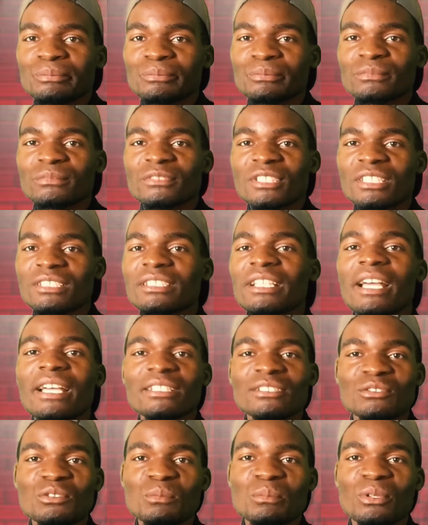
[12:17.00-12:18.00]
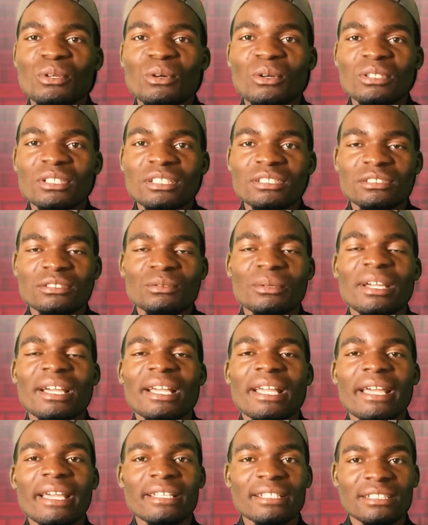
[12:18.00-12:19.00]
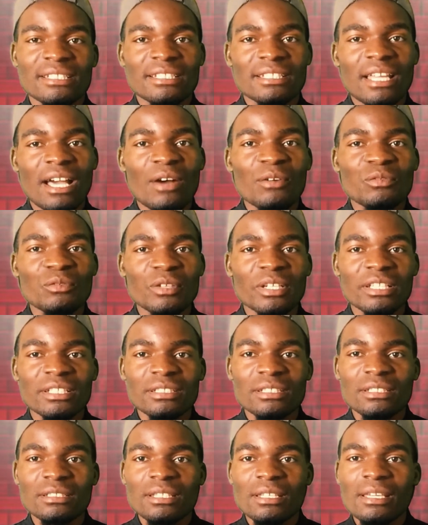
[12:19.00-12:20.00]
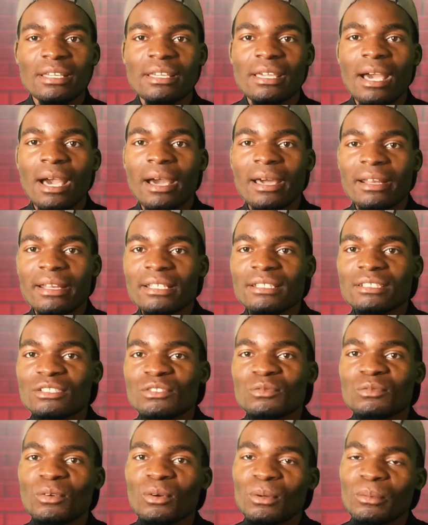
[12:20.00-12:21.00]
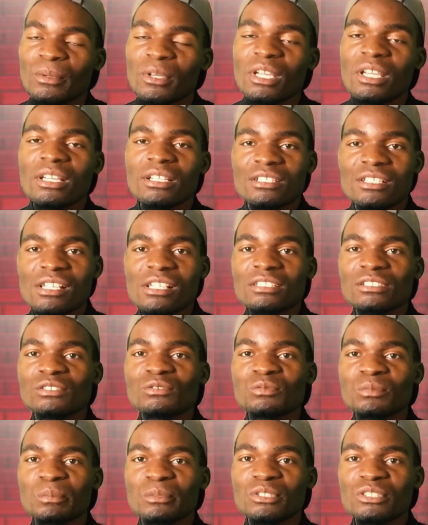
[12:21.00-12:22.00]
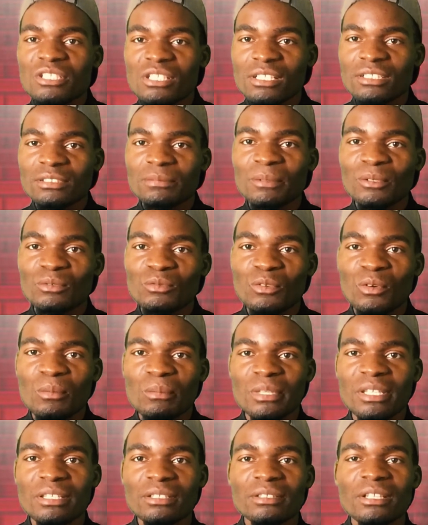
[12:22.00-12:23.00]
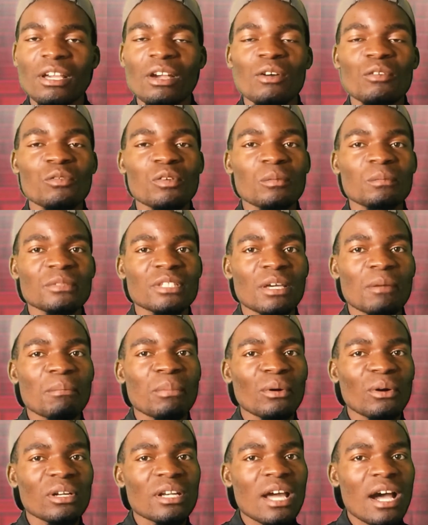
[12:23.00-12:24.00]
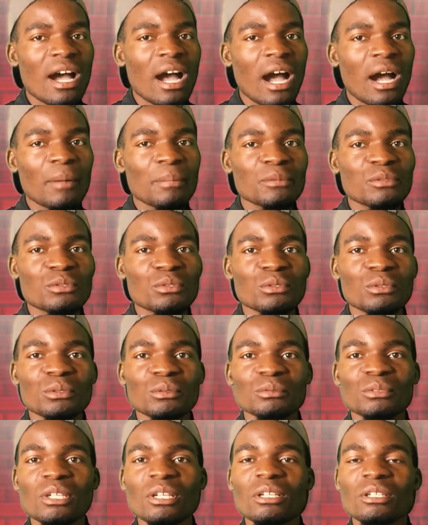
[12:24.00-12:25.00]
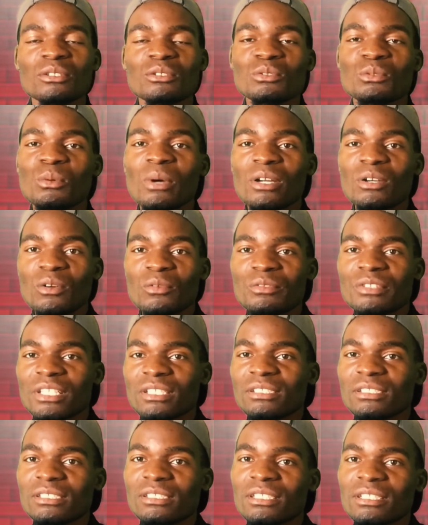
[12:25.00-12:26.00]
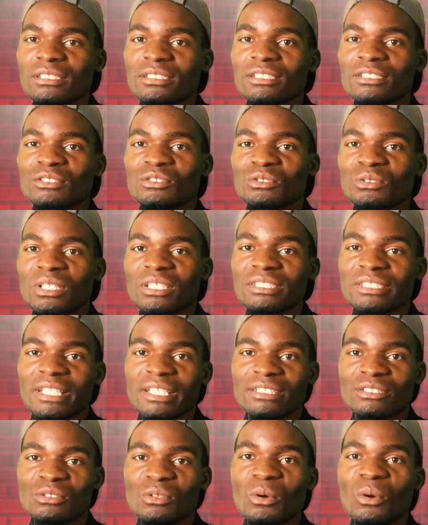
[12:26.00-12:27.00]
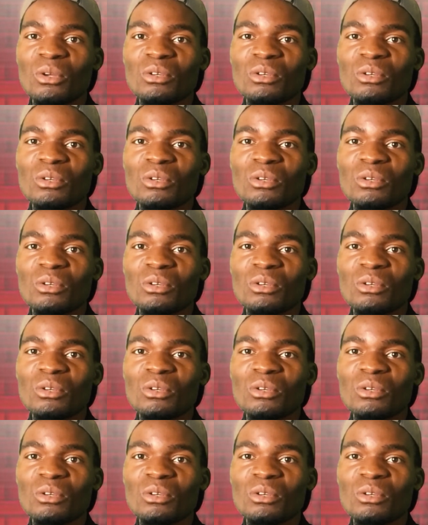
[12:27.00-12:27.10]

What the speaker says: these guys, to be honest, were kind enough, and they arranged for transport for me from the border up to one of the cities in Swaziland called